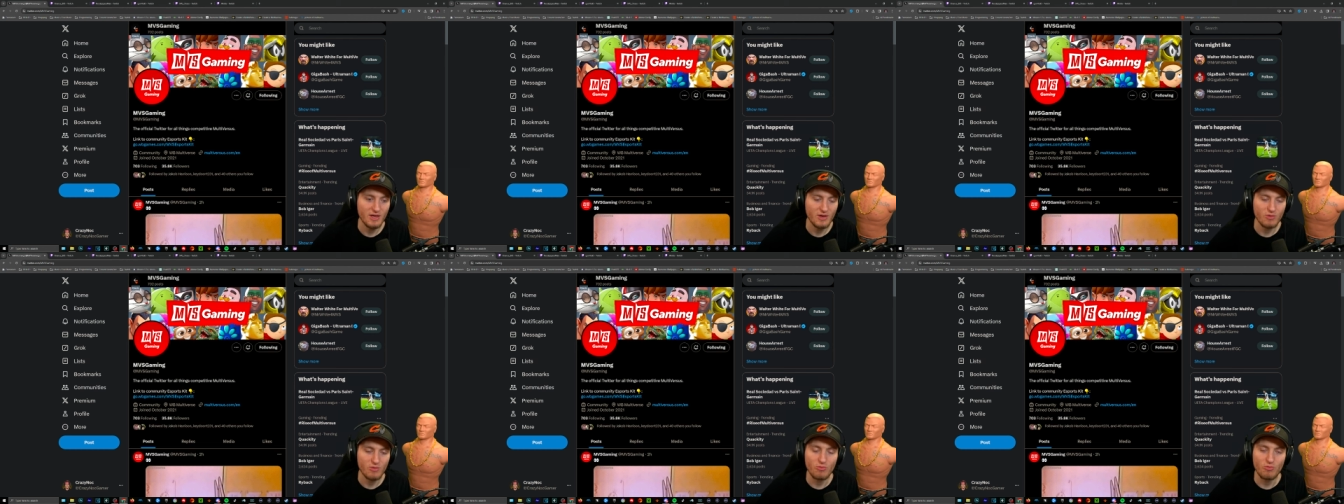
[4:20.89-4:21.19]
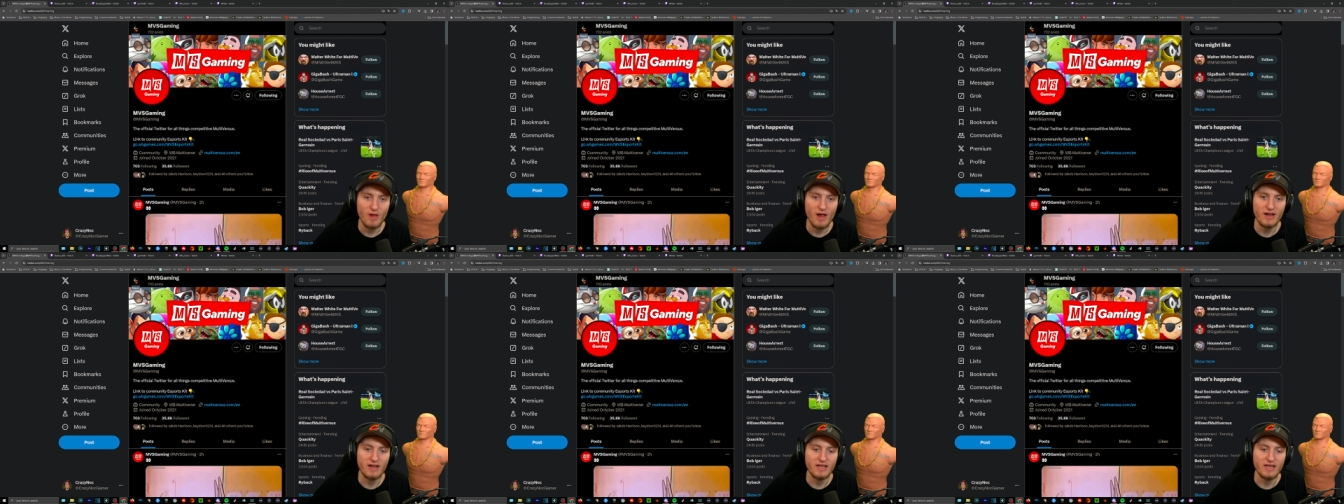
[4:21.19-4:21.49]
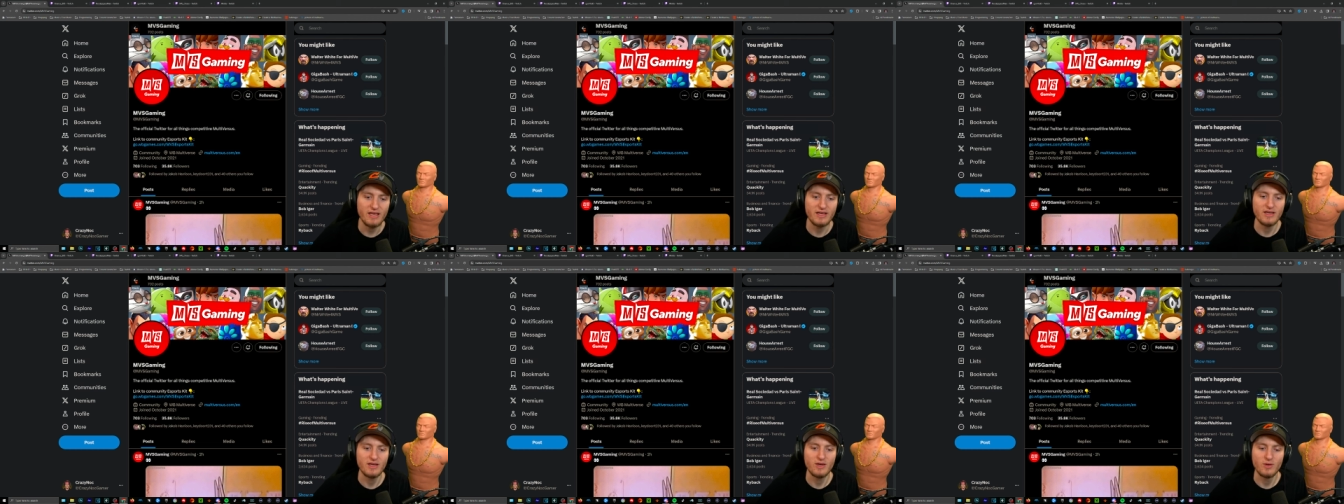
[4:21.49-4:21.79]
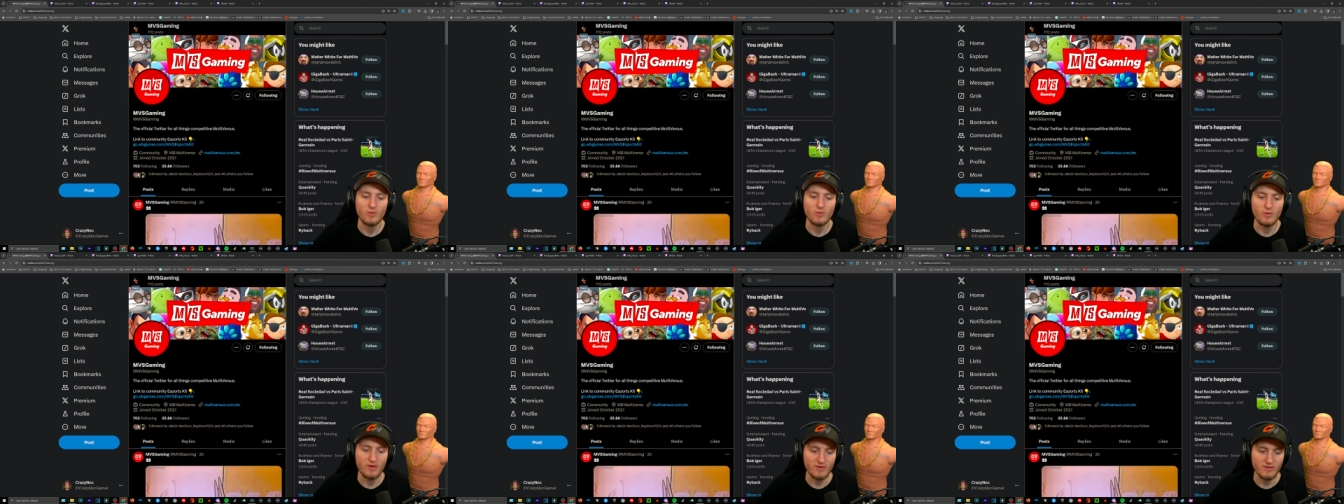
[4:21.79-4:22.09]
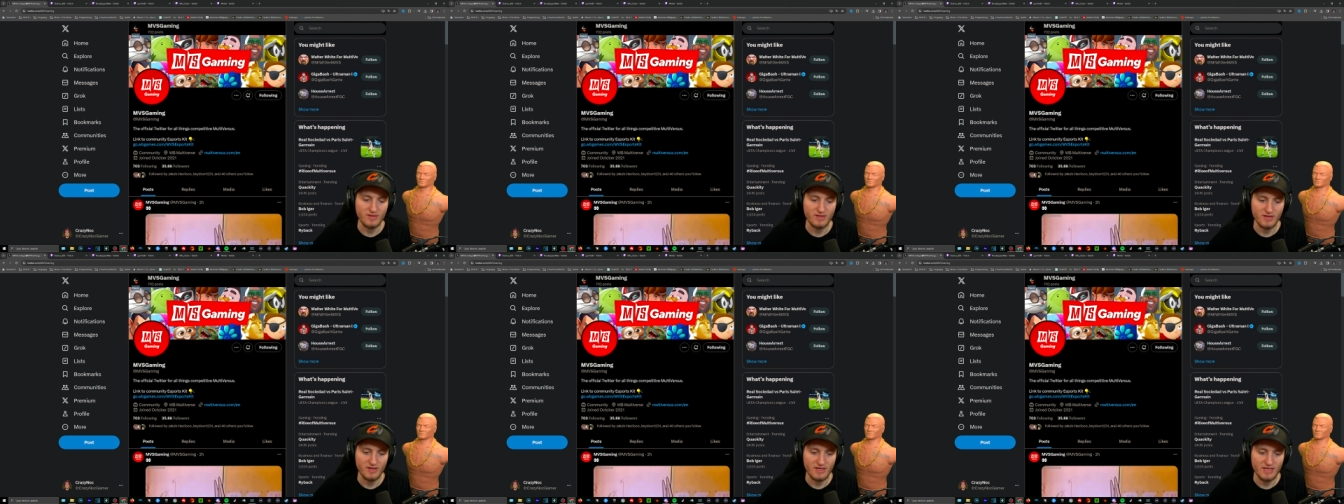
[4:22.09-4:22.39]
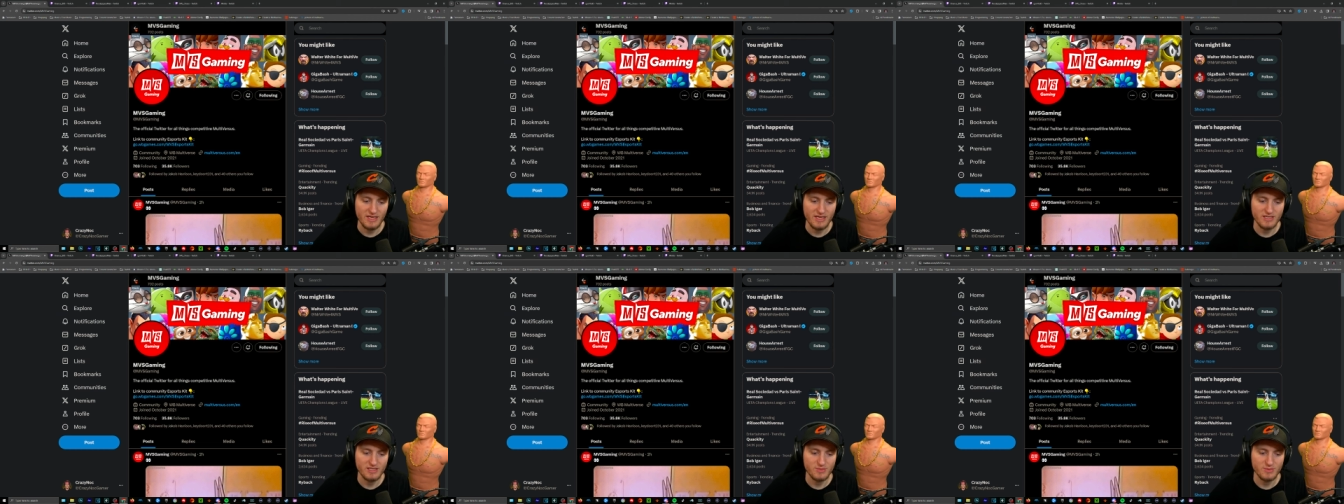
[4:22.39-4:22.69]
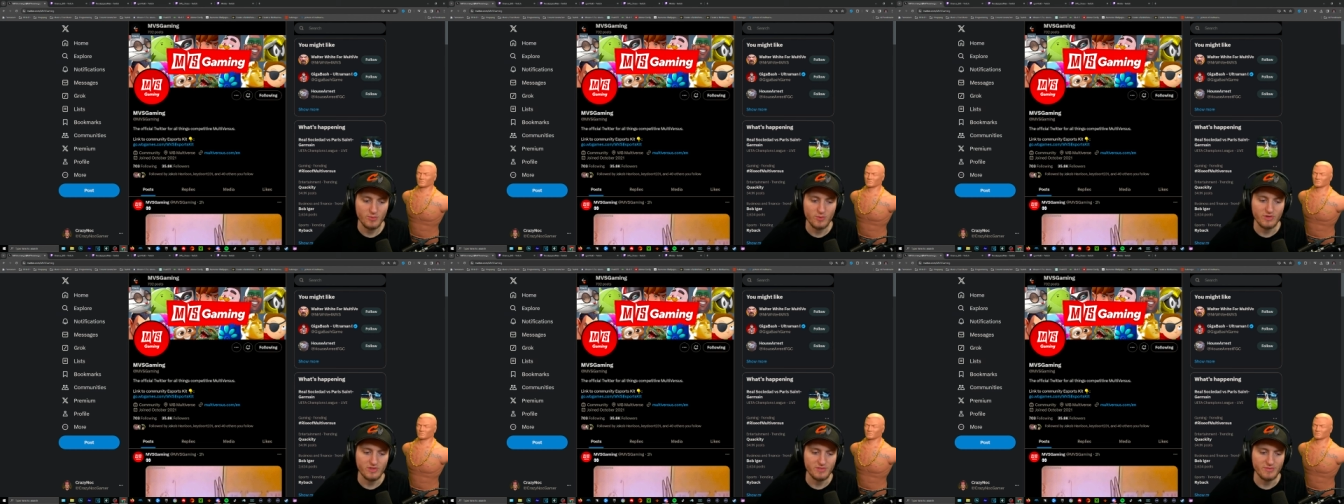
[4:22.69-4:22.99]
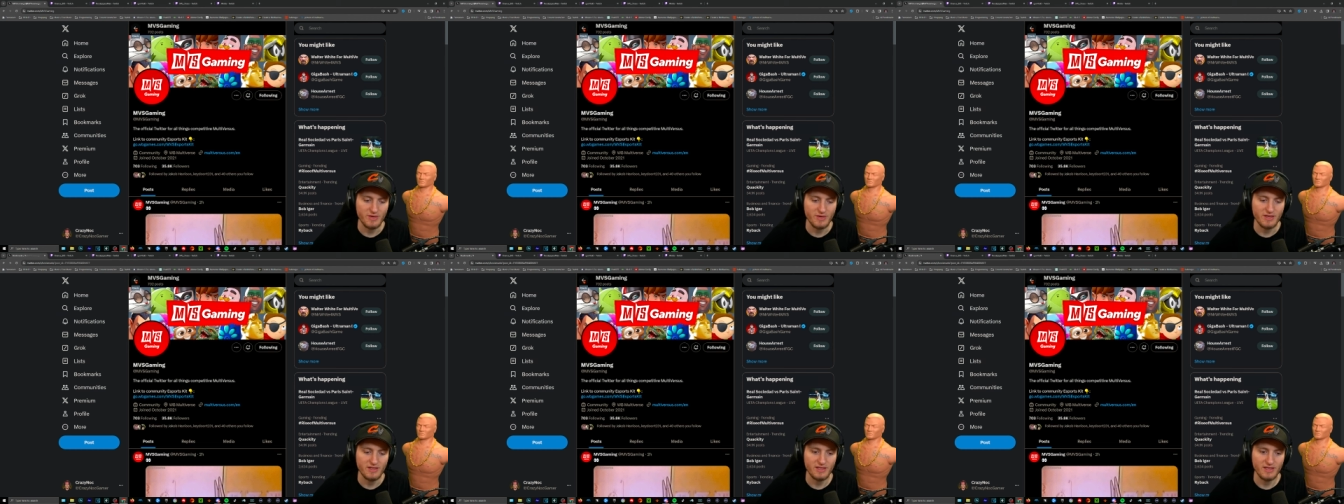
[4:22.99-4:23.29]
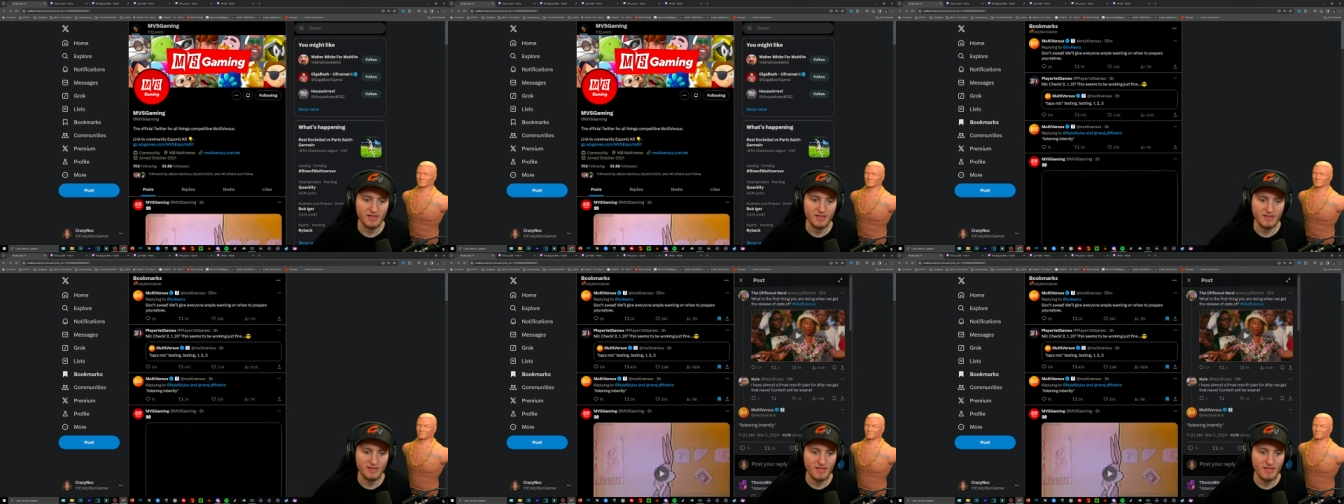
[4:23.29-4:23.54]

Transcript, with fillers: ready with esports, man.